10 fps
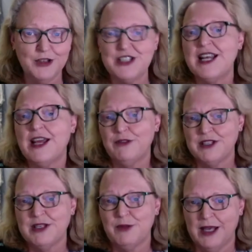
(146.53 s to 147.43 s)
because they
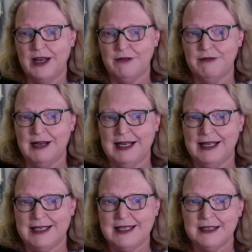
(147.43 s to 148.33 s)
obviously want to get it
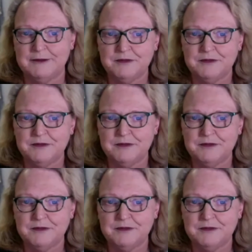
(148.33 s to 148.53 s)
released.